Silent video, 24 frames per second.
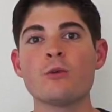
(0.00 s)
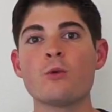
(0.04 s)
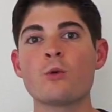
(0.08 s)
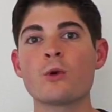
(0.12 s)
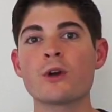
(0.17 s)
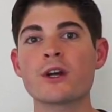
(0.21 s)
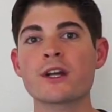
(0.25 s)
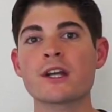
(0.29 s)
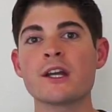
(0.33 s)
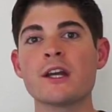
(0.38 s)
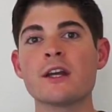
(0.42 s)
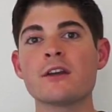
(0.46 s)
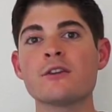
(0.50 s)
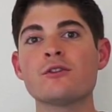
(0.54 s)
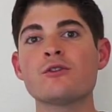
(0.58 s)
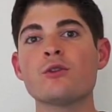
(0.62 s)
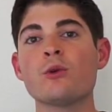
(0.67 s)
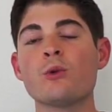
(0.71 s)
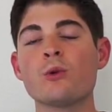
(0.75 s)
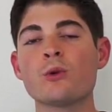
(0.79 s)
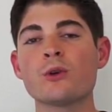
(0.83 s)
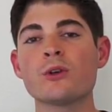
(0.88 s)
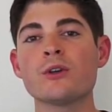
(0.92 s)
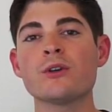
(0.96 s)
working
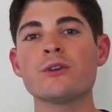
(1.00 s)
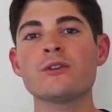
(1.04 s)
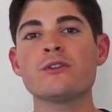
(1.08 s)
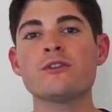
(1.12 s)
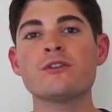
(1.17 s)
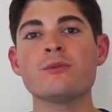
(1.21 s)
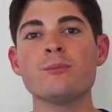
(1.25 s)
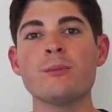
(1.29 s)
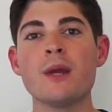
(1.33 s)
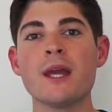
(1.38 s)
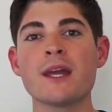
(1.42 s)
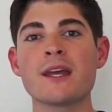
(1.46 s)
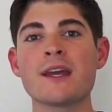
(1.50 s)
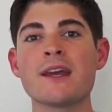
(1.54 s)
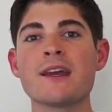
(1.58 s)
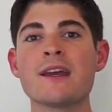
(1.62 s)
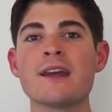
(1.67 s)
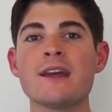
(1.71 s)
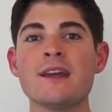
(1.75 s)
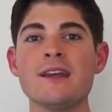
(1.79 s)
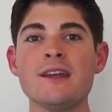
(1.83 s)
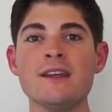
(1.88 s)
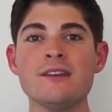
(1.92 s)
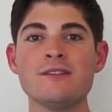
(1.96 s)
towards making
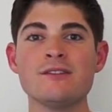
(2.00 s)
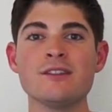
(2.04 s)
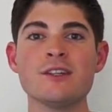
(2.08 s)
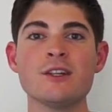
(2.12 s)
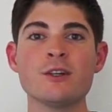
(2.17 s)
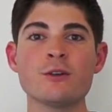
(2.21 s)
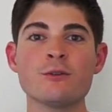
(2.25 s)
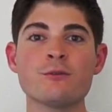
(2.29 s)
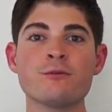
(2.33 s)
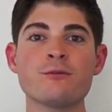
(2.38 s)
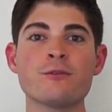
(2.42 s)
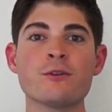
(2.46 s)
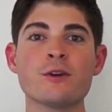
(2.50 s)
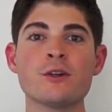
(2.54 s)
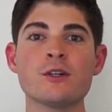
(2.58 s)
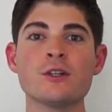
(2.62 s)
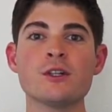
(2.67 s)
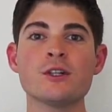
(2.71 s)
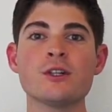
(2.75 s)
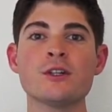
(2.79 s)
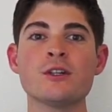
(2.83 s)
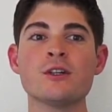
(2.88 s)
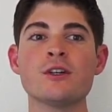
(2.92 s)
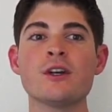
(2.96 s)
it easier
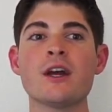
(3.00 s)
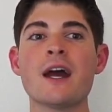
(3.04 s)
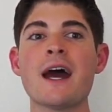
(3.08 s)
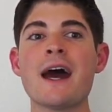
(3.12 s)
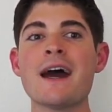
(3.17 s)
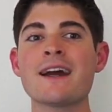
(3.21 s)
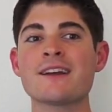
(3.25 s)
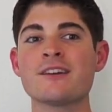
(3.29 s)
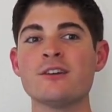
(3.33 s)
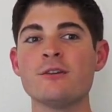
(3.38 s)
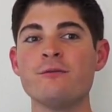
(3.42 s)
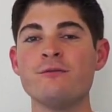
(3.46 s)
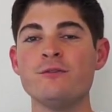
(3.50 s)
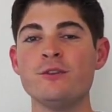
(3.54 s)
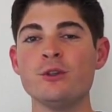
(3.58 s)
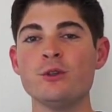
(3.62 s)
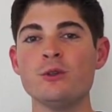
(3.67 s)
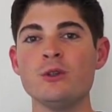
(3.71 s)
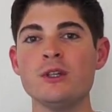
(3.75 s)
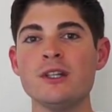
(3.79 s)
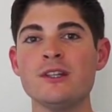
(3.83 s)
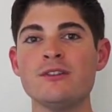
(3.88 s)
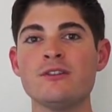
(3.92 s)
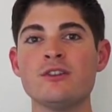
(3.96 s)
for active
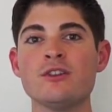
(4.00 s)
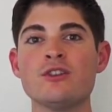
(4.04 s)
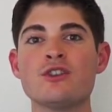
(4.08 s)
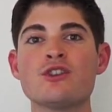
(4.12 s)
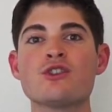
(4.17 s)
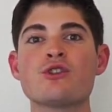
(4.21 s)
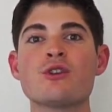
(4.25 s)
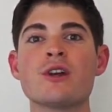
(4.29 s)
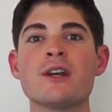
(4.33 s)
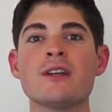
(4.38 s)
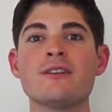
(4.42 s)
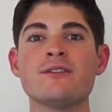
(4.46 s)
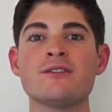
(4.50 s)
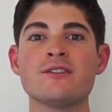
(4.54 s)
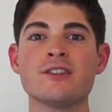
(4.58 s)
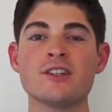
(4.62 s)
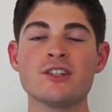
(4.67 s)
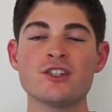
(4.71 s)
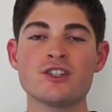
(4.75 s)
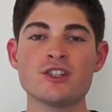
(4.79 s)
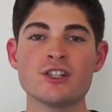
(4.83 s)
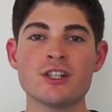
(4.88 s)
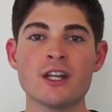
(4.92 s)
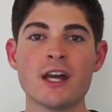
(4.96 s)
duty to
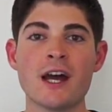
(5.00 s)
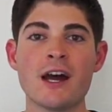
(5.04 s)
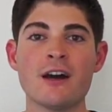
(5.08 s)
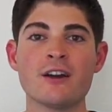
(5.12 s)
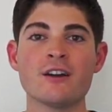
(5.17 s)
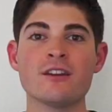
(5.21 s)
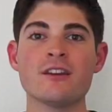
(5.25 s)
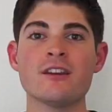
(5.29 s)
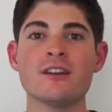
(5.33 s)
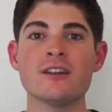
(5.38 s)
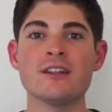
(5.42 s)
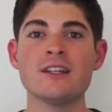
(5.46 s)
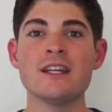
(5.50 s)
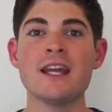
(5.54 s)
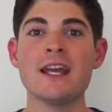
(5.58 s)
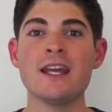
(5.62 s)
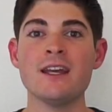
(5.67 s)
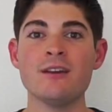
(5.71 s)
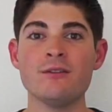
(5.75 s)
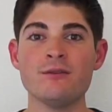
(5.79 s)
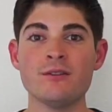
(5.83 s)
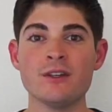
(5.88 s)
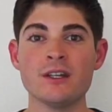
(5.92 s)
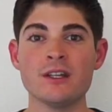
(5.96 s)
transition out of the
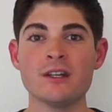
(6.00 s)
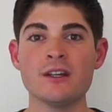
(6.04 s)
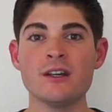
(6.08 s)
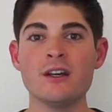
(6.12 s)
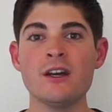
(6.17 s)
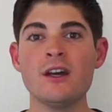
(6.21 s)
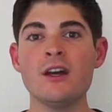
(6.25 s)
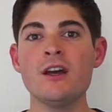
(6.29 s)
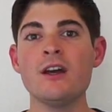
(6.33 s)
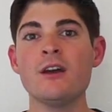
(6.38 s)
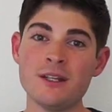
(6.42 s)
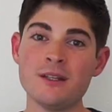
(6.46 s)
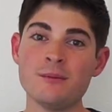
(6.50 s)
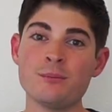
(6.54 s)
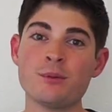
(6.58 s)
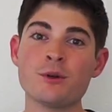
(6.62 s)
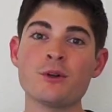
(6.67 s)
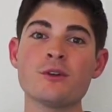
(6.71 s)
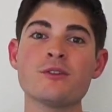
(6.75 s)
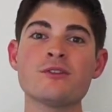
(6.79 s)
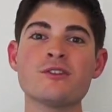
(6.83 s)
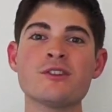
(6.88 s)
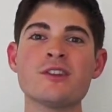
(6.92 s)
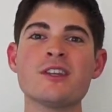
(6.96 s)
Navy. And
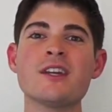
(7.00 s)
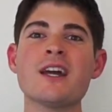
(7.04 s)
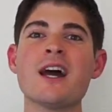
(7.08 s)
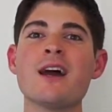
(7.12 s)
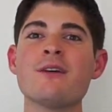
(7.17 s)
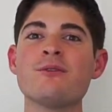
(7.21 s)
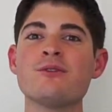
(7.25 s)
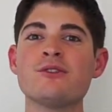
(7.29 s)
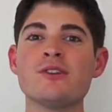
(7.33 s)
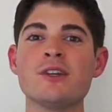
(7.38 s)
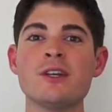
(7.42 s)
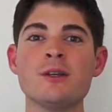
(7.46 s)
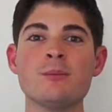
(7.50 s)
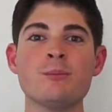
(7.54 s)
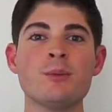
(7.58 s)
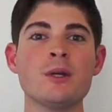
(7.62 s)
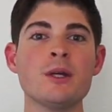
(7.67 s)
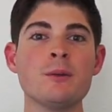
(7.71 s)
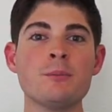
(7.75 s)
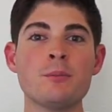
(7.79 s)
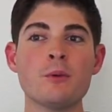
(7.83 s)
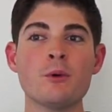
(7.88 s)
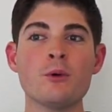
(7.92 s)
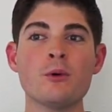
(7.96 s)
personally, I've seen
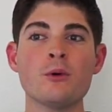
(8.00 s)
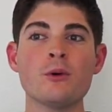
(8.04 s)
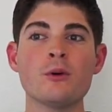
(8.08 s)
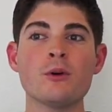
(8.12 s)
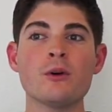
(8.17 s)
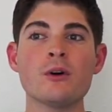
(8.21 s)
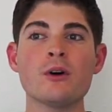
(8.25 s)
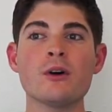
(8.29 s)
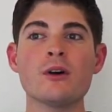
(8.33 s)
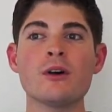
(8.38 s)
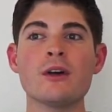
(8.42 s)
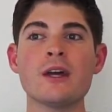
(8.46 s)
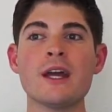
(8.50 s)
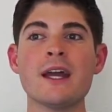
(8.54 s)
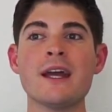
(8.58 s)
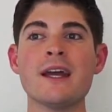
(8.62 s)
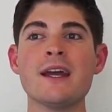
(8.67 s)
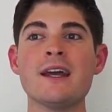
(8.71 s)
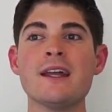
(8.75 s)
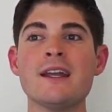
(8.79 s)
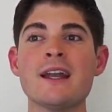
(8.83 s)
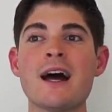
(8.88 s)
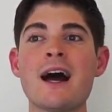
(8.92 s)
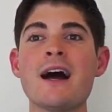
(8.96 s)
people,
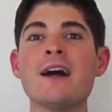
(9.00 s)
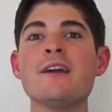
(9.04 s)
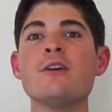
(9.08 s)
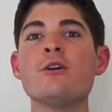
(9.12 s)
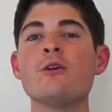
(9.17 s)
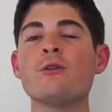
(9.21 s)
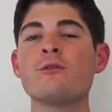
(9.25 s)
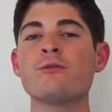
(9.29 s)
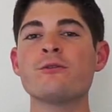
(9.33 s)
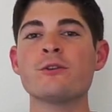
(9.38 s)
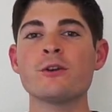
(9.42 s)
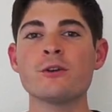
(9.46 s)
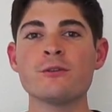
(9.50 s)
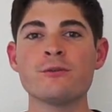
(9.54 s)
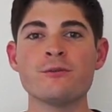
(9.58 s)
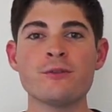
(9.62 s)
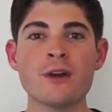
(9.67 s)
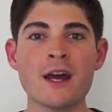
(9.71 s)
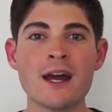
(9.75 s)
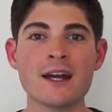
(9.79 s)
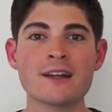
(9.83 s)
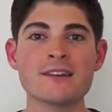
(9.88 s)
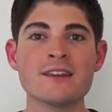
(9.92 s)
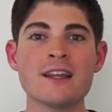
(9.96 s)
and I know for a
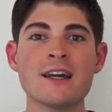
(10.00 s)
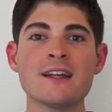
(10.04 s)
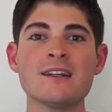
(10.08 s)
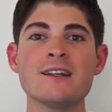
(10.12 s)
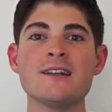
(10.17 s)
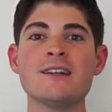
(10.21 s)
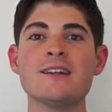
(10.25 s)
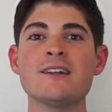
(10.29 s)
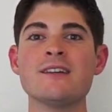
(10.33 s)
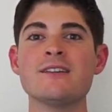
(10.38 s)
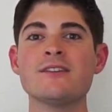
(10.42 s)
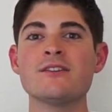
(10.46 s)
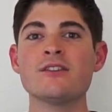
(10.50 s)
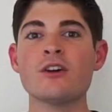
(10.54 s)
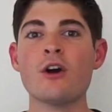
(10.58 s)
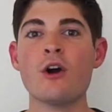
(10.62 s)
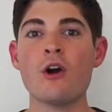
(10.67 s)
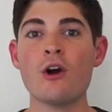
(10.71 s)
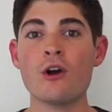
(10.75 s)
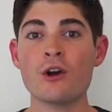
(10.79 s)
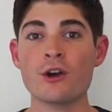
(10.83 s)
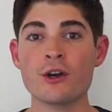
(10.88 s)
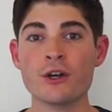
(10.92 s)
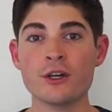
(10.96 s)
fact that it is
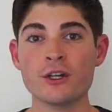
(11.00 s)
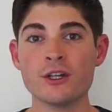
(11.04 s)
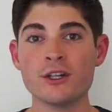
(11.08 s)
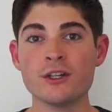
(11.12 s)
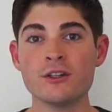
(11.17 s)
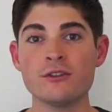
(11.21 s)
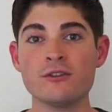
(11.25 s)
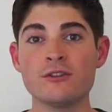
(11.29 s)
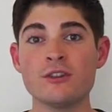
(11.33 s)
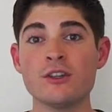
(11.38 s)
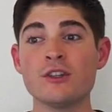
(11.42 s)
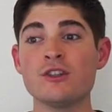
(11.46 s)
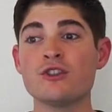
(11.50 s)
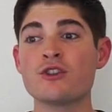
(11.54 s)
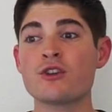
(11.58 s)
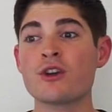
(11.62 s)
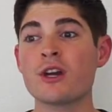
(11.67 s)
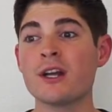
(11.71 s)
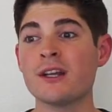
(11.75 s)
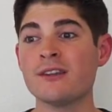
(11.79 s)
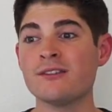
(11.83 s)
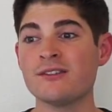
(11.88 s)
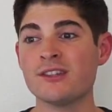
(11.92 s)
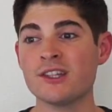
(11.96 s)
hard to
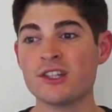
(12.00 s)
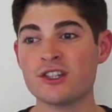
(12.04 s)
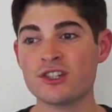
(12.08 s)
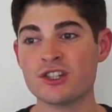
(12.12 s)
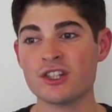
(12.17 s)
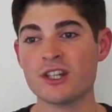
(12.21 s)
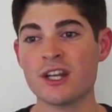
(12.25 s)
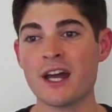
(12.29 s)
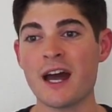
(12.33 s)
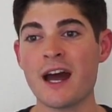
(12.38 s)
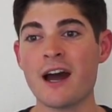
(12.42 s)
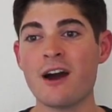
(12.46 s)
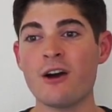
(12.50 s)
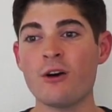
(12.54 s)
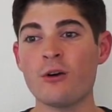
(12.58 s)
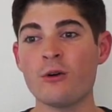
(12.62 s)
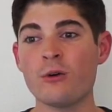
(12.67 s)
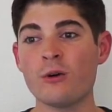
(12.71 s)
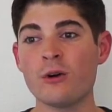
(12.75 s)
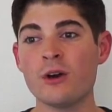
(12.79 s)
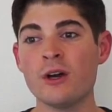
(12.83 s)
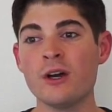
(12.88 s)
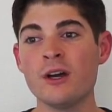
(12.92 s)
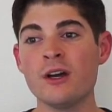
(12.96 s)
transition
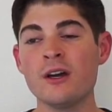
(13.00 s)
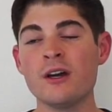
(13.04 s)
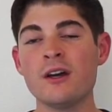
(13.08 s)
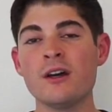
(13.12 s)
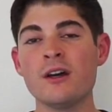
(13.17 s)
out